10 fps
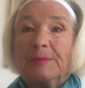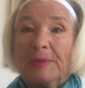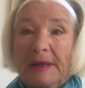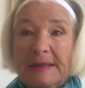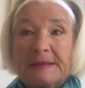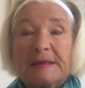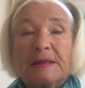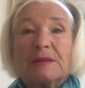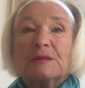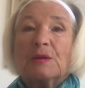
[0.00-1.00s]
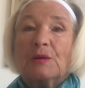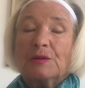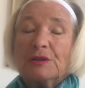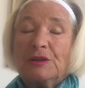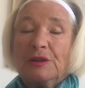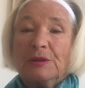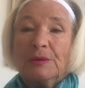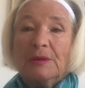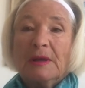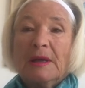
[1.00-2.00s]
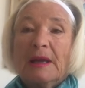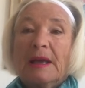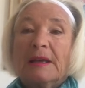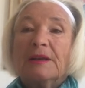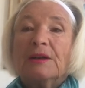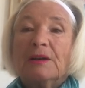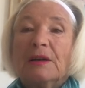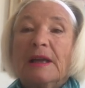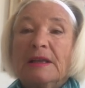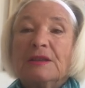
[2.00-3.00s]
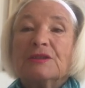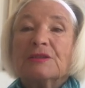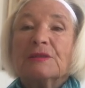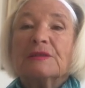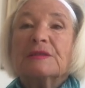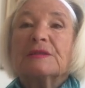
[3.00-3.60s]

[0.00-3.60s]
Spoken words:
blessings onto you, and her angels